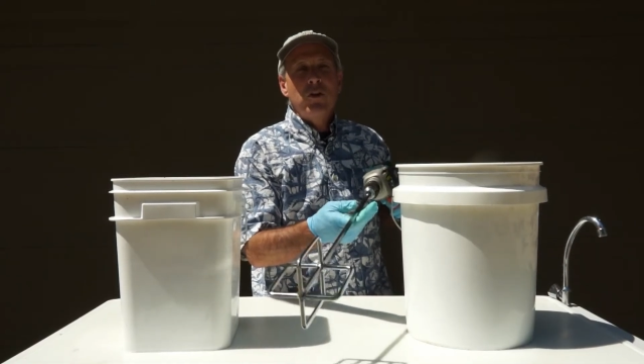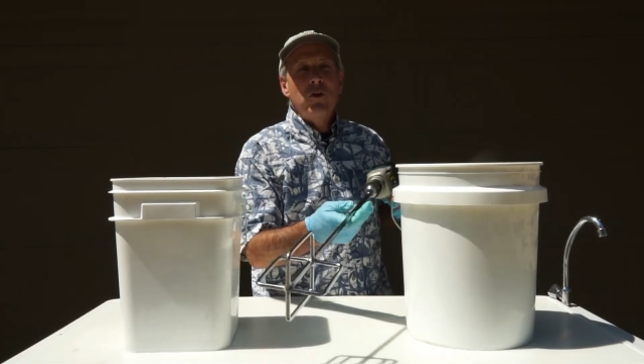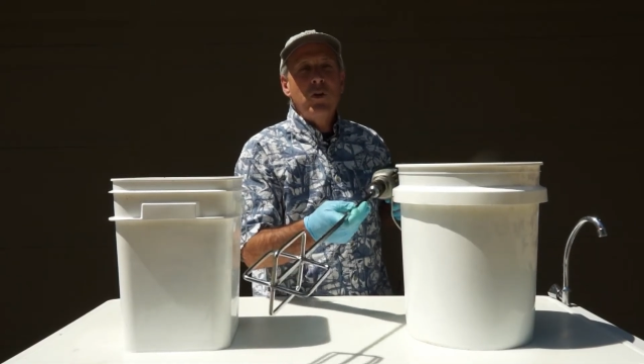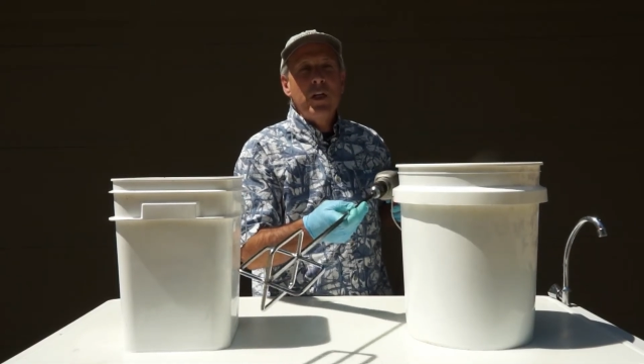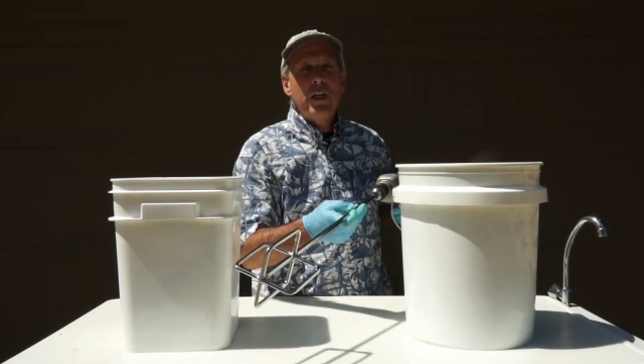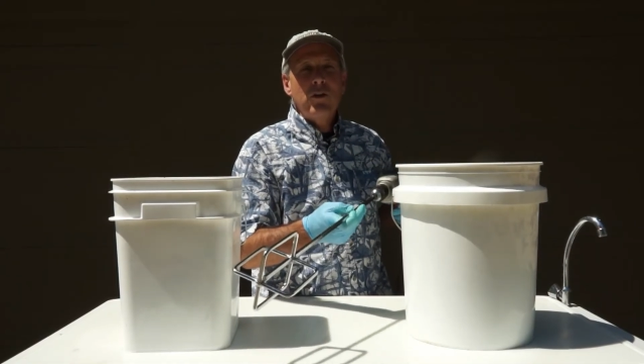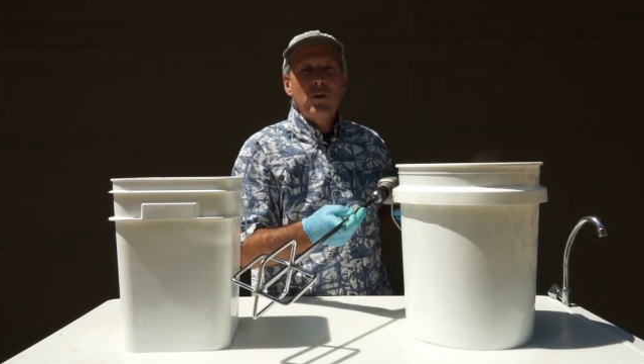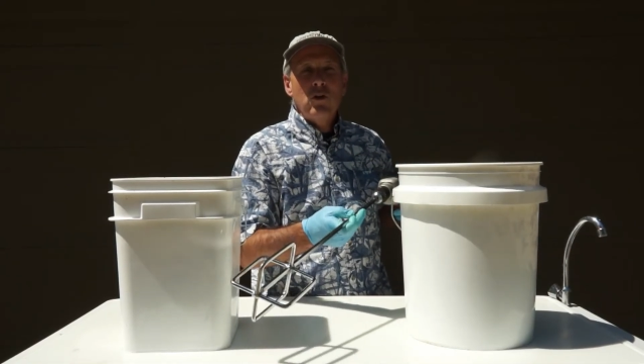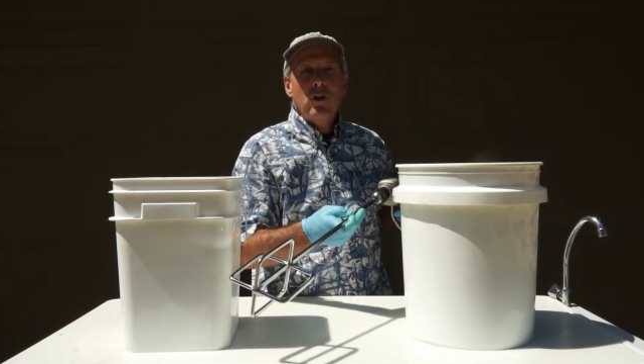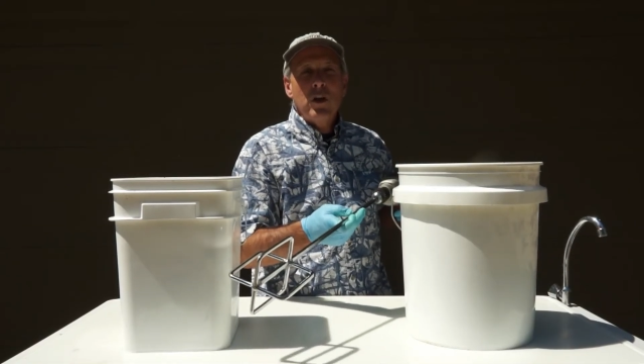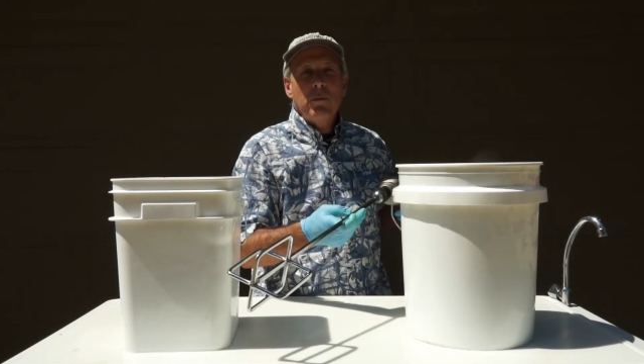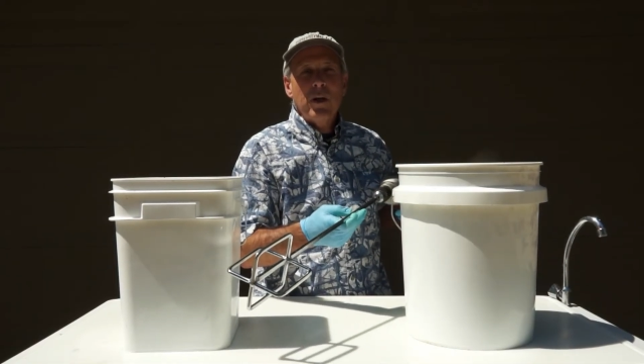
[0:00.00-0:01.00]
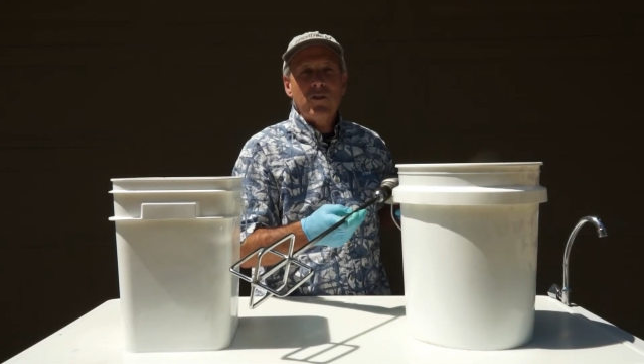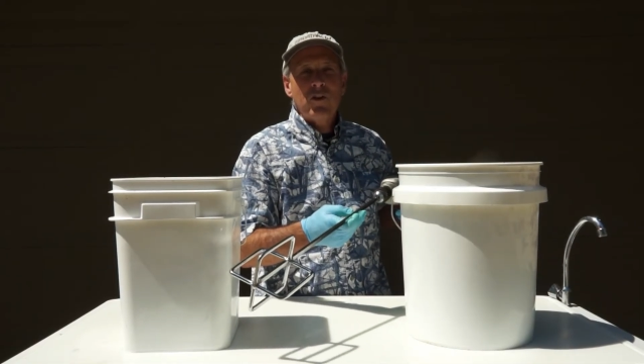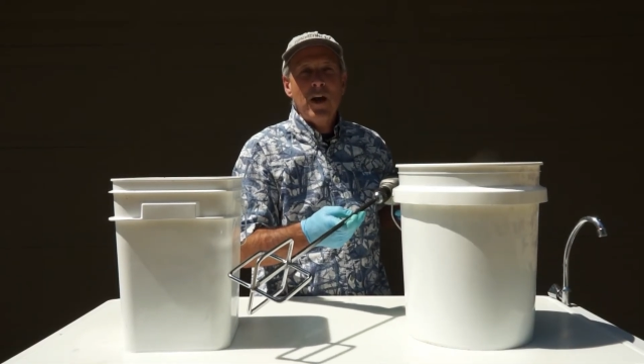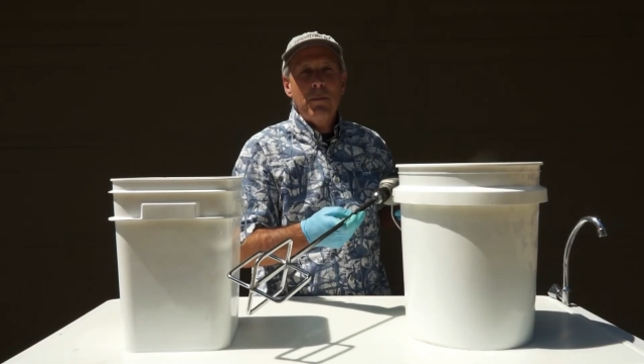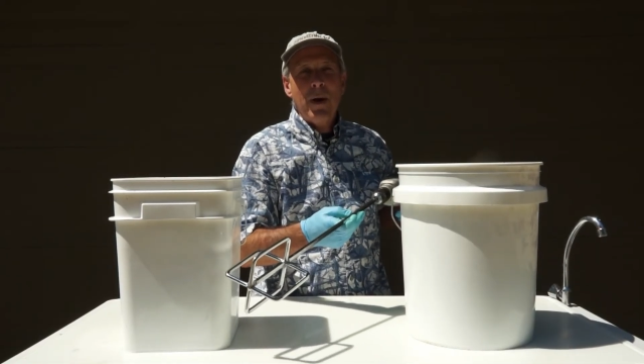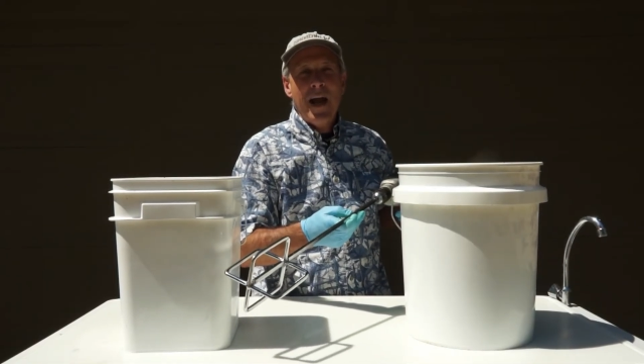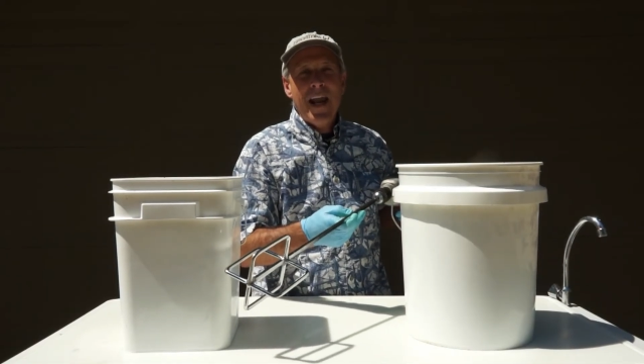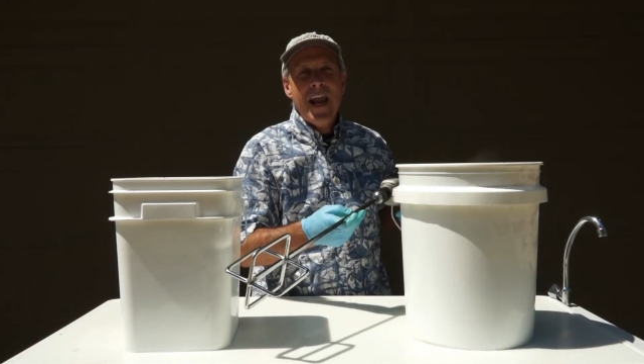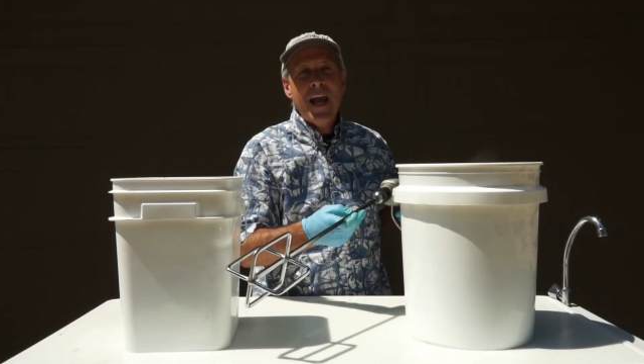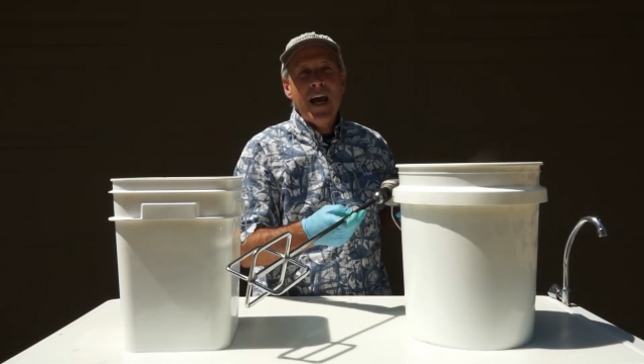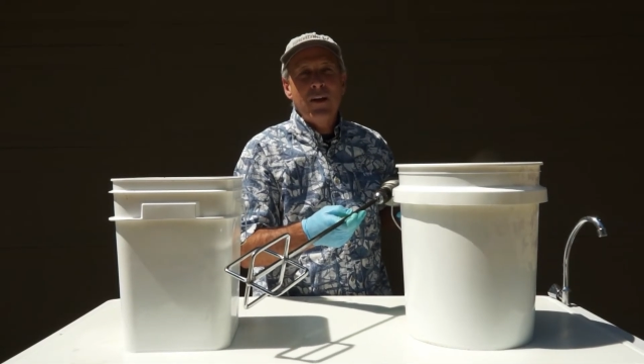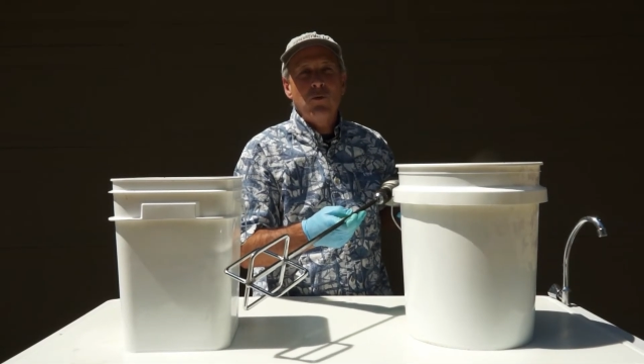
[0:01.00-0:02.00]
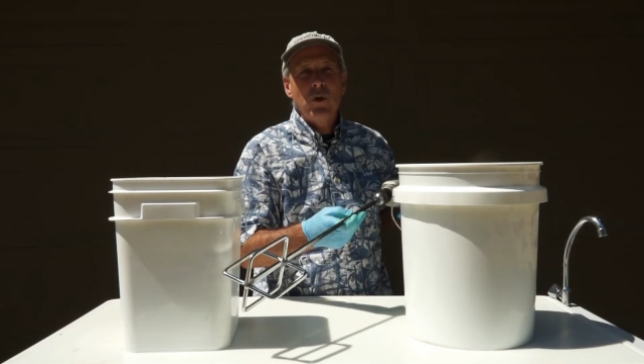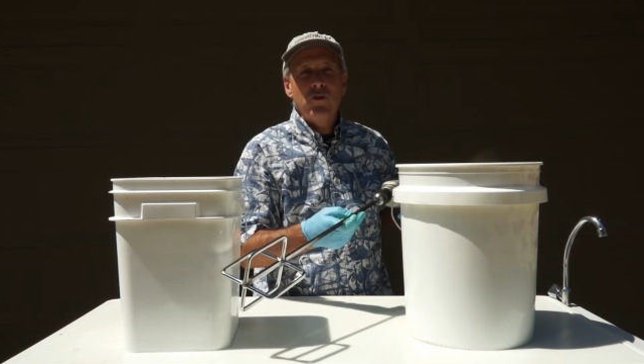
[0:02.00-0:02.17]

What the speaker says: You can mix it up by hand,